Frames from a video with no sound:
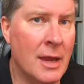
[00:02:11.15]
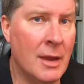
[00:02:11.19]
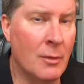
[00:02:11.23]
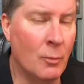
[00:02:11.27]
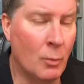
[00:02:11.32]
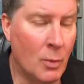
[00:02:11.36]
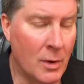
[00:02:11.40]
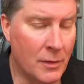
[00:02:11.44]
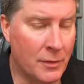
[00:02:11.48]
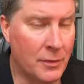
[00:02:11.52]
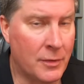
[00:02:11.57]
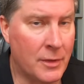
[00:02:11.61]

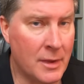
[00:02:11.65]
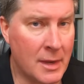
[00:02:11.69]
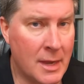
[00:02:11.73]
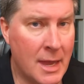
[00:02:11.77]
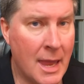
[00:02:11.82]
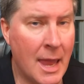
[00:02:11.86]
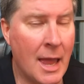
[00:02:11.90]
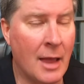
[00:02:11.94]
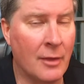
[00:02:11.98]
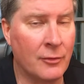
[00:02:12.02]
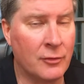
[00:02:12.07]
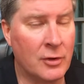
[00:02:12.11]
with the
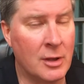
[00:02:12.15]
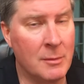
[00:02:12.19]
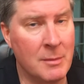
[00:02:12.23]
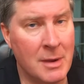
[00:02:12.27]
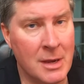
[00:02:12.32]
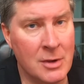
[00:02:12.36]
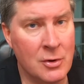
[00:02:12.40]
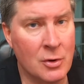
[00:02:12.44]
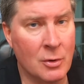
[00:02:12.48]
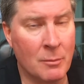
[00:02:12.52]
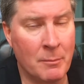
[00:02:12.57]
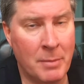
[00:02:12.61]
calcium
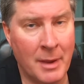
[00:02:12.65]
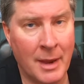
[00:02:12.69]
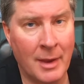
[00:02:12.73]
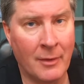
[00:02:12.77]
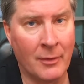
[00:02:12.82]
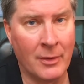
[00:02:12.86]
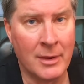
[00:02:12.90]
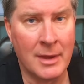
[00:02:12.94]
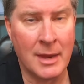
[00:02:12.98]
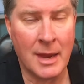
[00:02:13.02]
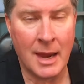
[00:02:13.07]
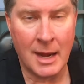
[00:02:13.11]
in your
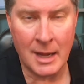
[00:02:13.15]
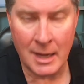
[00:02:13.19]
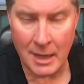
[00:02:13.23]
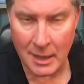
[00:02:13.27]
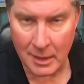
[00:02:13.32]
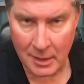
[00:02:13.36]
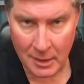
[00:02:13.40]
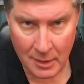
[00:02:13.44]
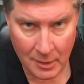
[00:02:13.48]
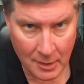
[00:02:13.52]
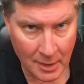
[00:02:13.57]
belly and